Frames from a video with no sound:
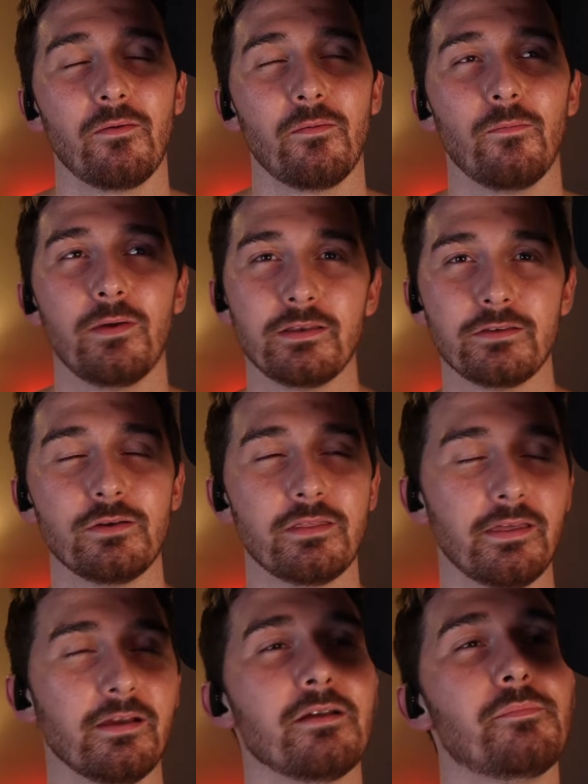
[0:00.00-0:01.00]
went to a
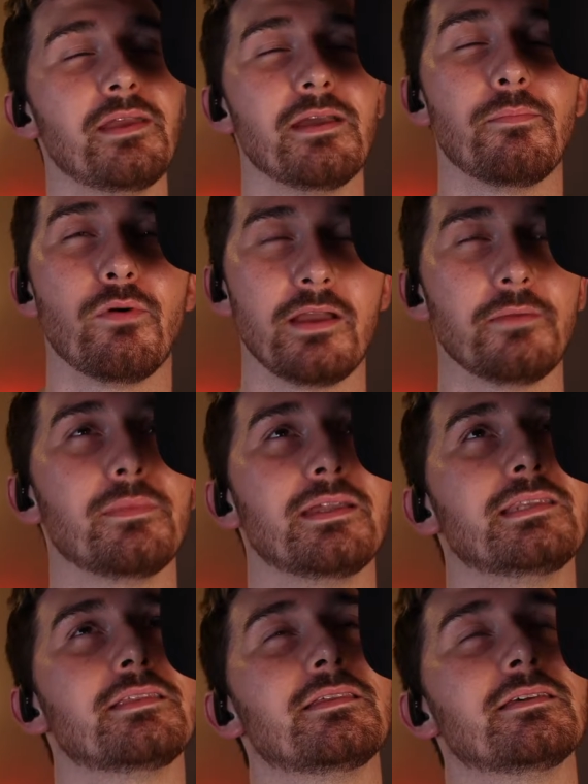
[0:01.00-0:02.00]
therapy
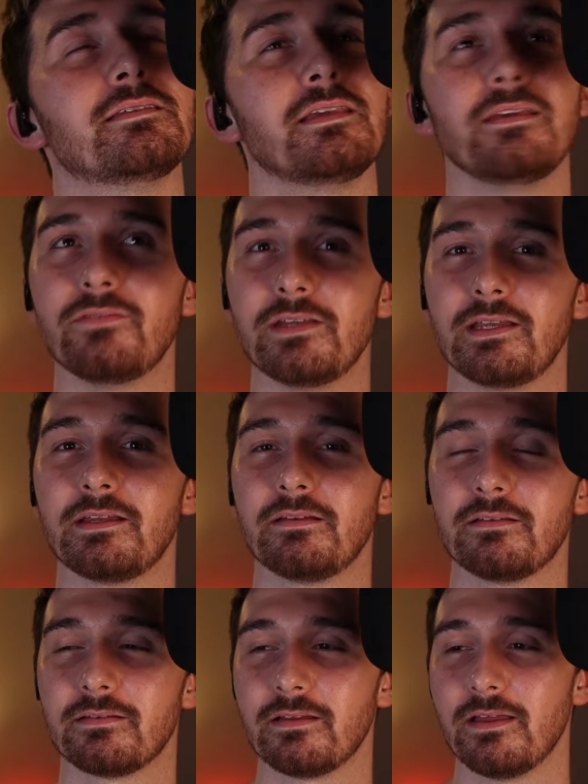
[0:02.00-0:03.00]
appointment this evening
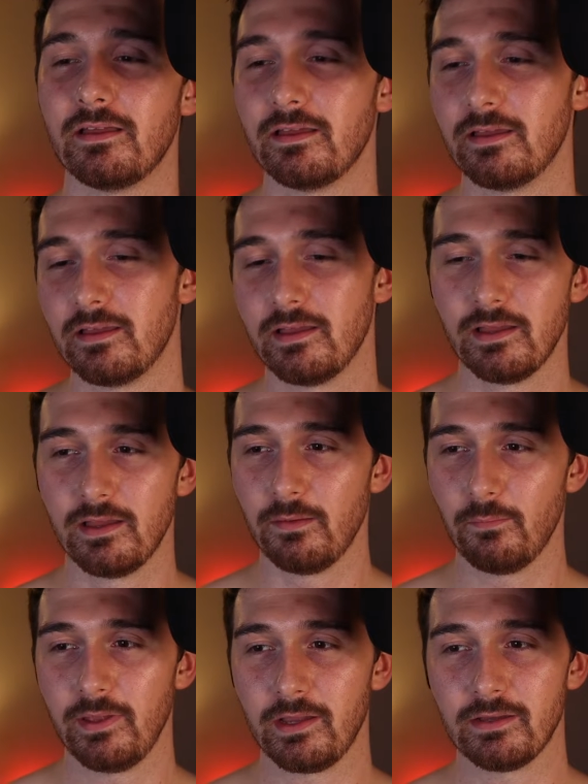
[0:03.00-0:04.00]

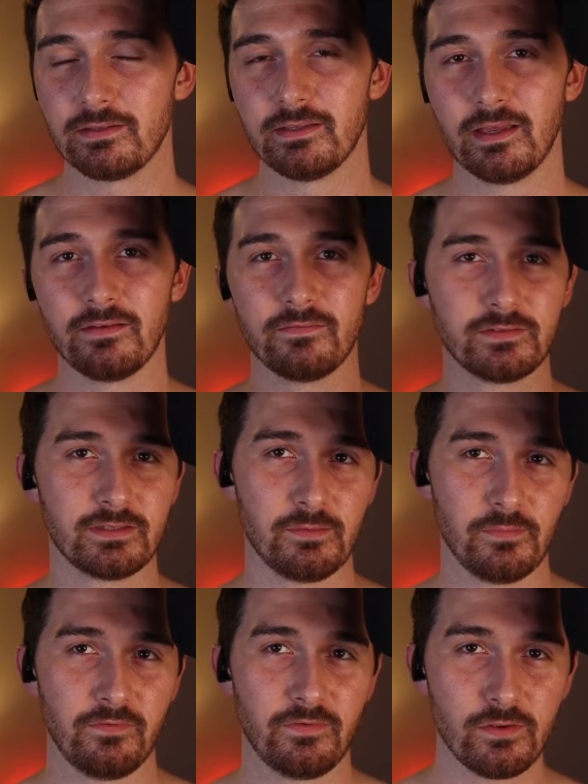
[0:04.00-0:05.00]
because, as some
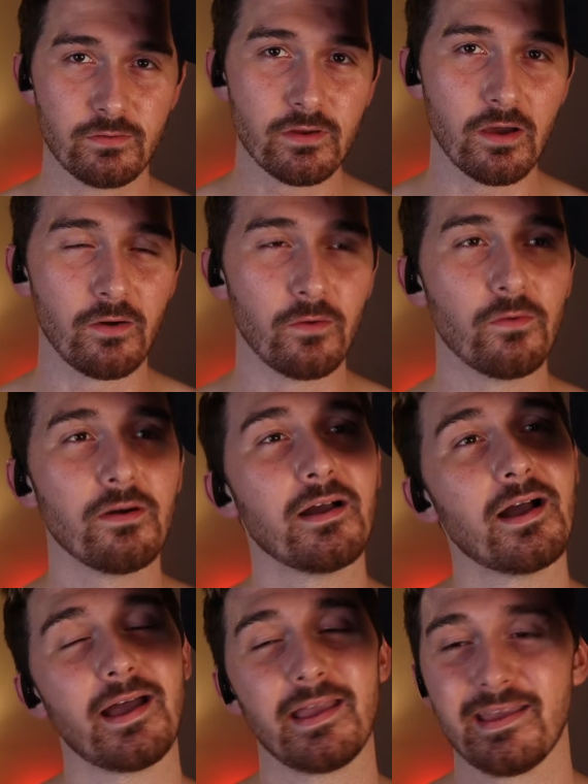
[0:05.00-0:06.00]
of you know,
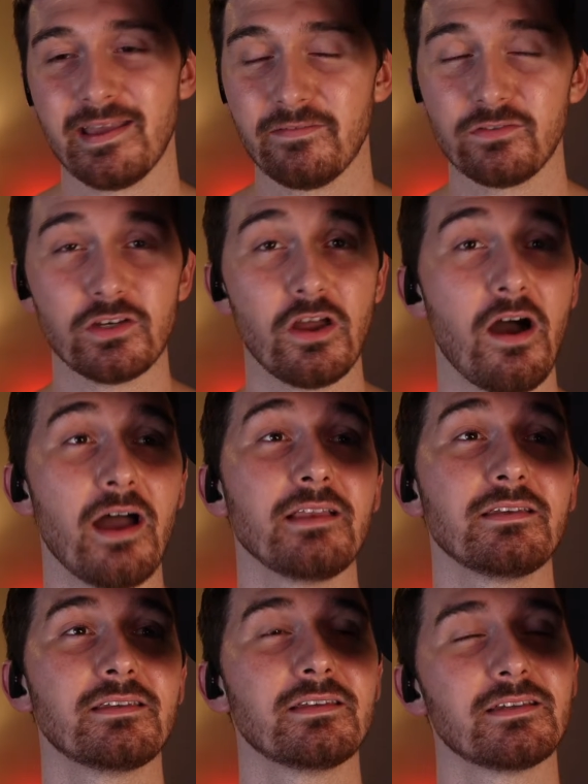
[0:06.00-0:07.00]
I have
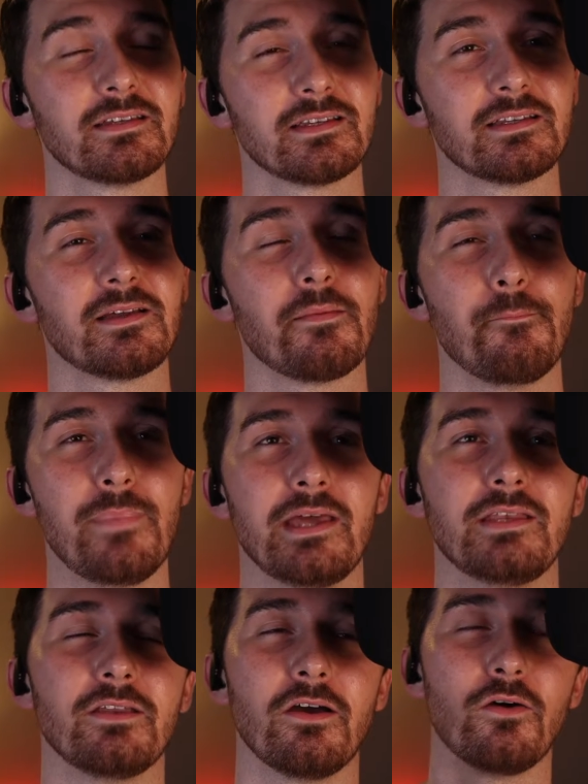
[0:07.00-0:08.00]
not
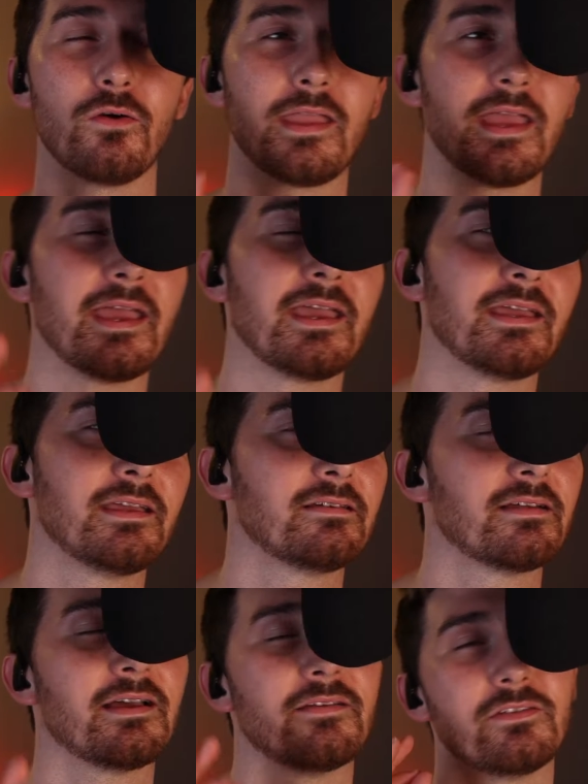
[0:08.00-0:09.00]
been okay.
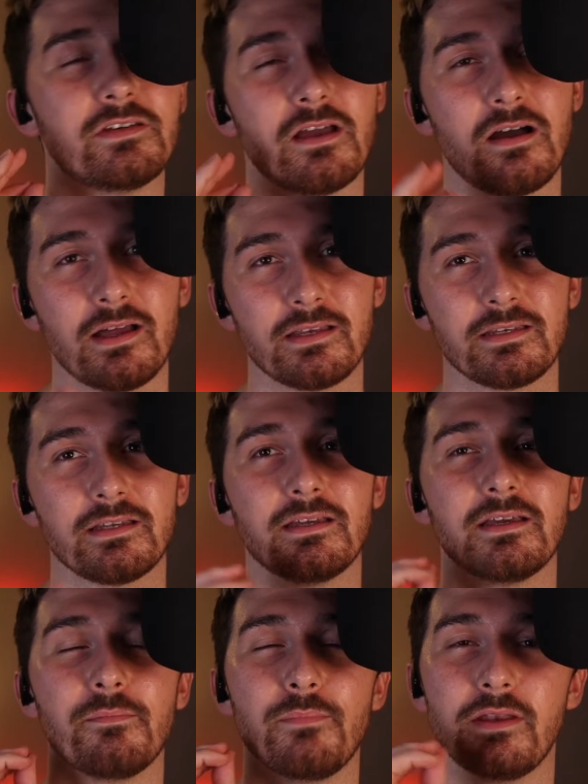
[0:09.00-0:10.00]
I've not
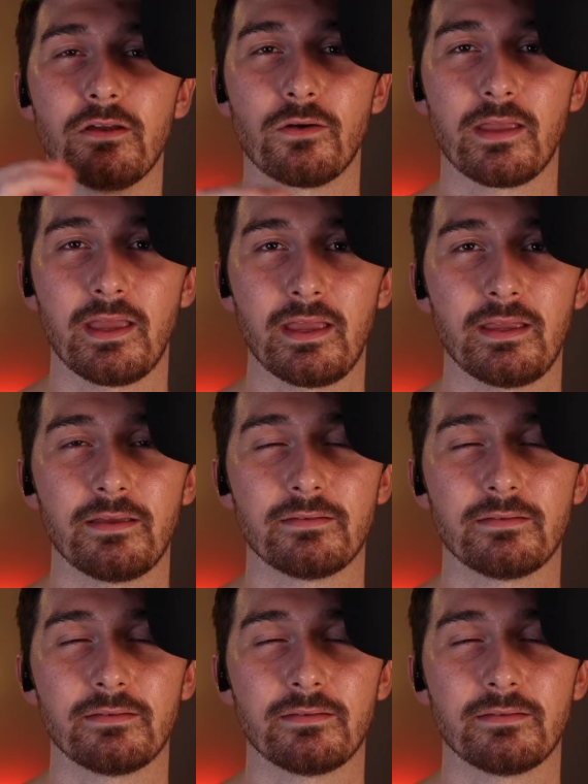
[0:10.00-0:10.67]
been okay.